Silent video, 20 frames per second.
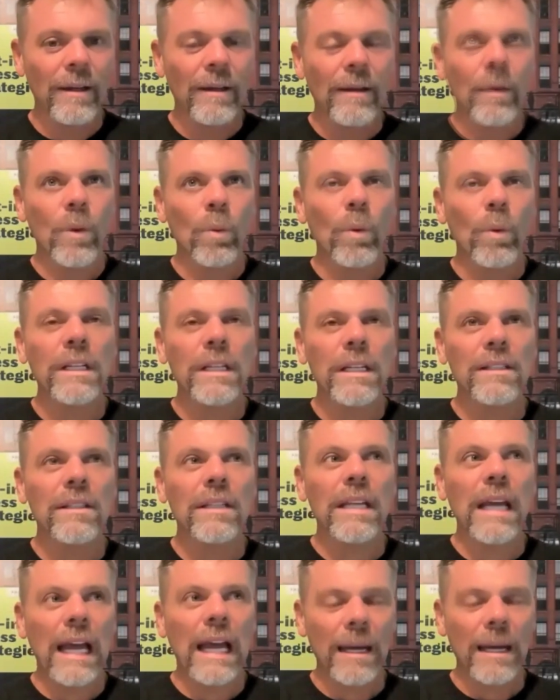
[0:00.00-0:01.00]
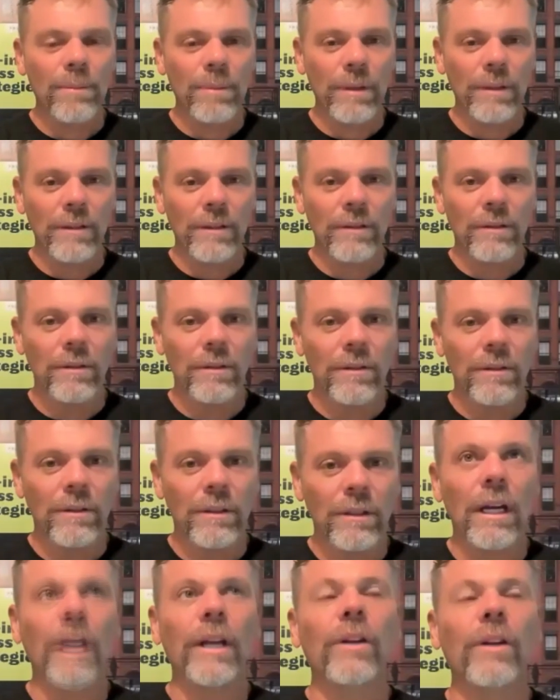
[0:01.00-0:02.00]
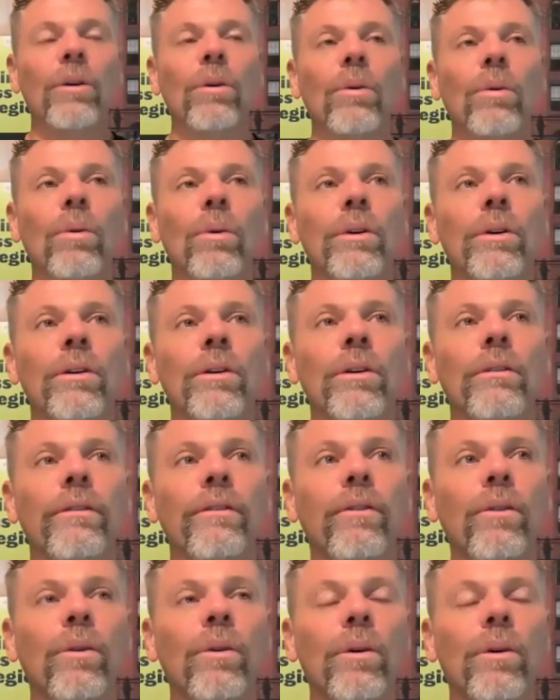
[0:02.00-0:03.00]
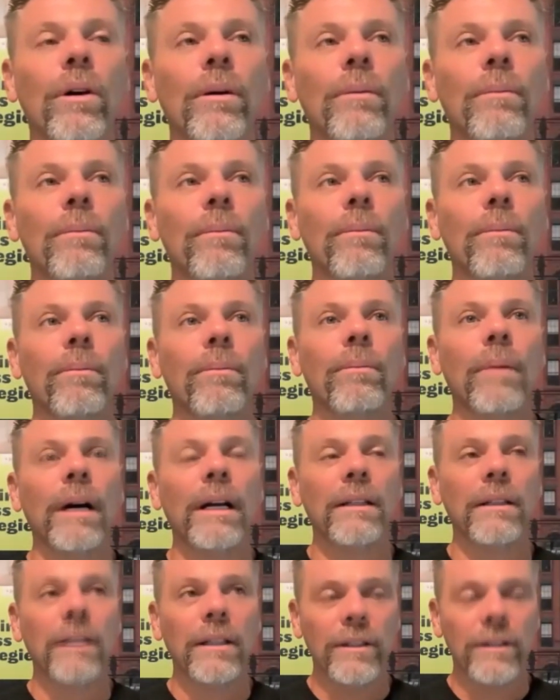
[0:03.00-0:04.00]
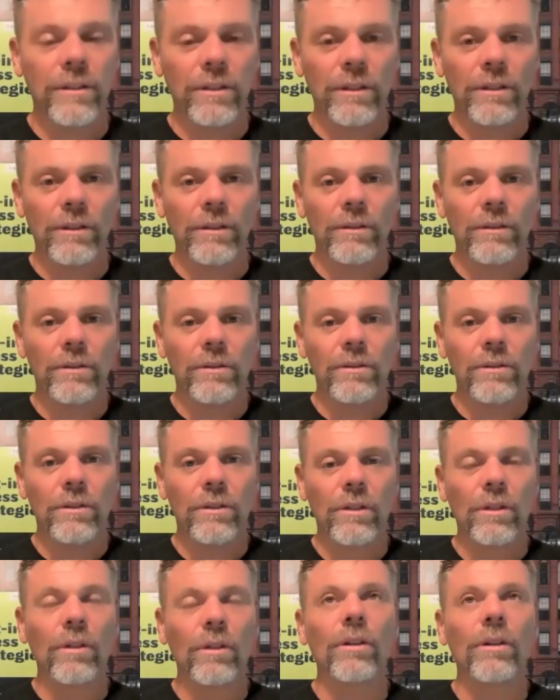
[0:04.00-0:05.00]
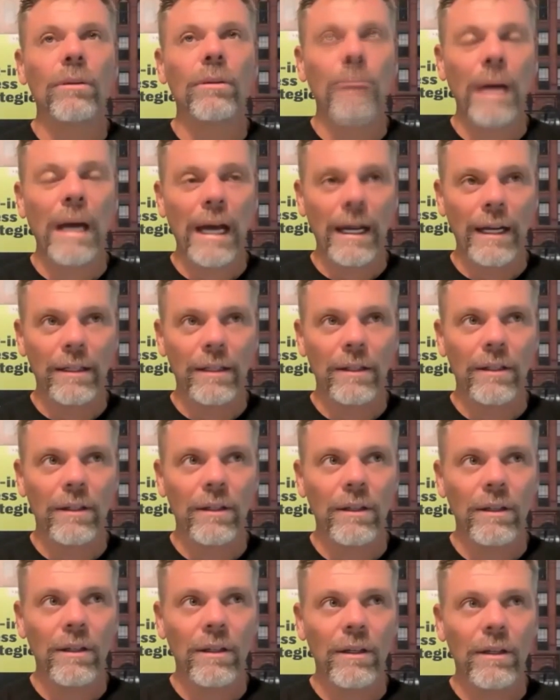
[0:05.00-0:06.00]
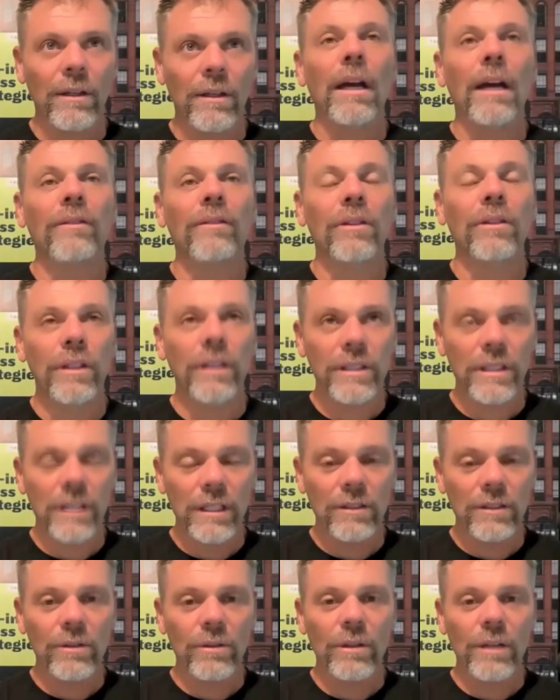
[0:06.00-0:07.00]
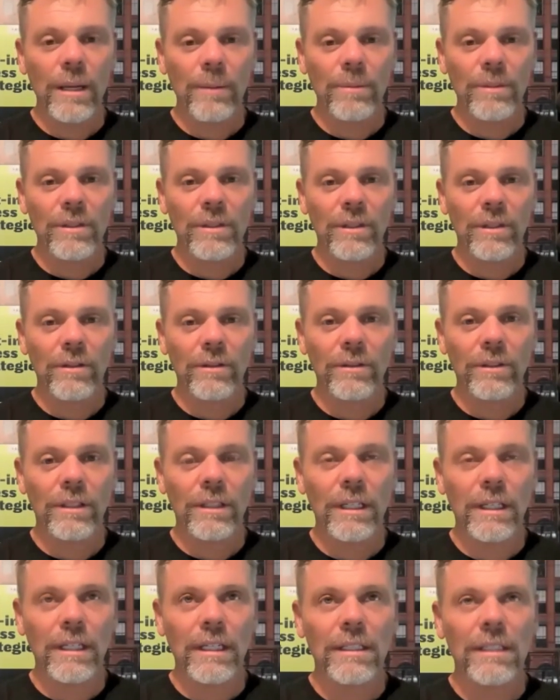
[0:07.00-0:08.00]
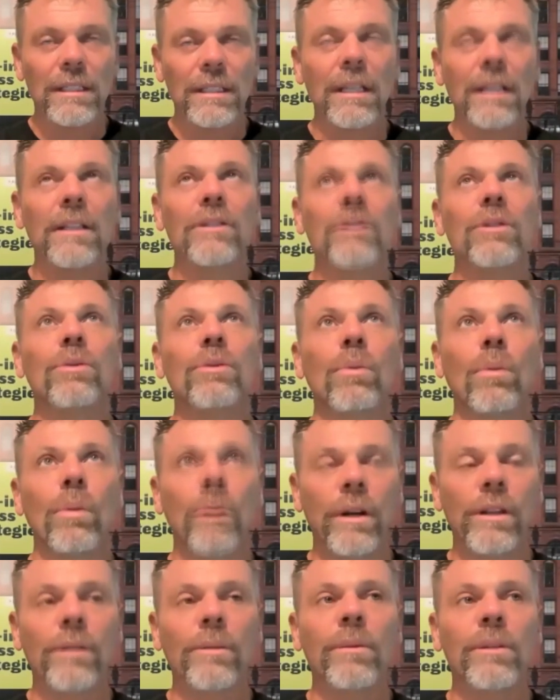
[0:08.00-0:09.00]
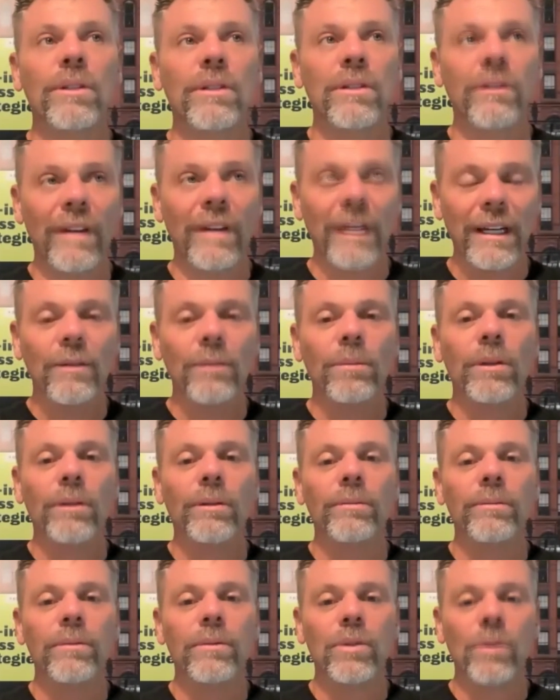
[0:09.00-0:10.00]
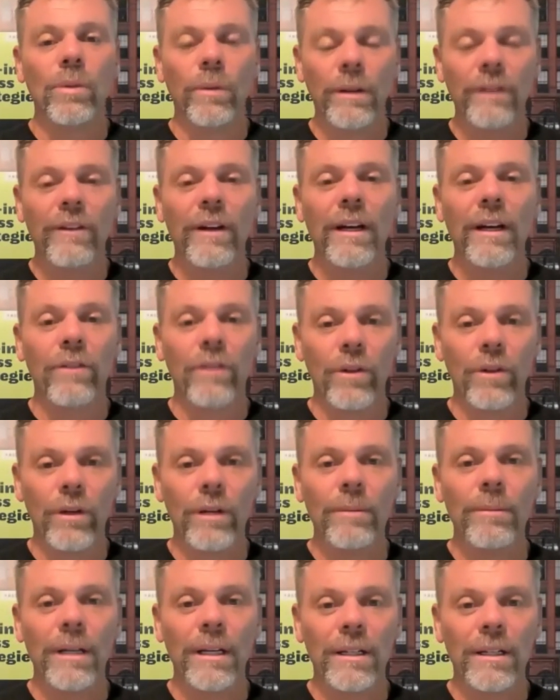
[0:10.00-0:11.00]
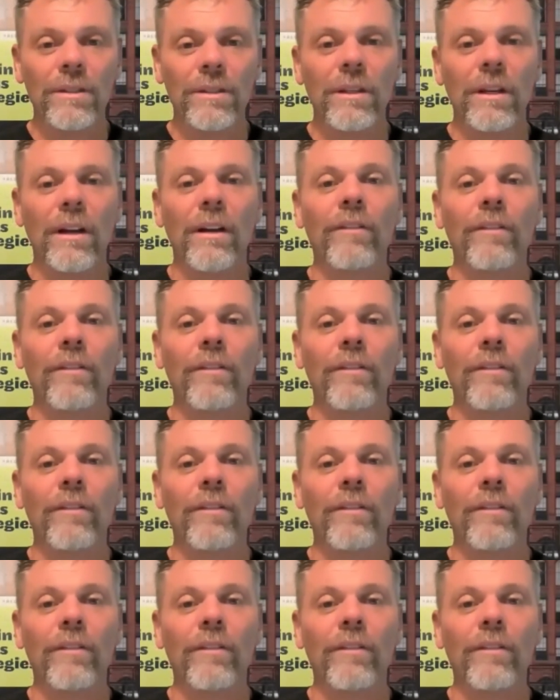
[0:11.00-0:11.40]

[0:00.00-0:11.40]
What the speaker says: what needs to happen in order for my listener to look back after listening to an episode and say, this is one of the most valuable 25, 30 minutes of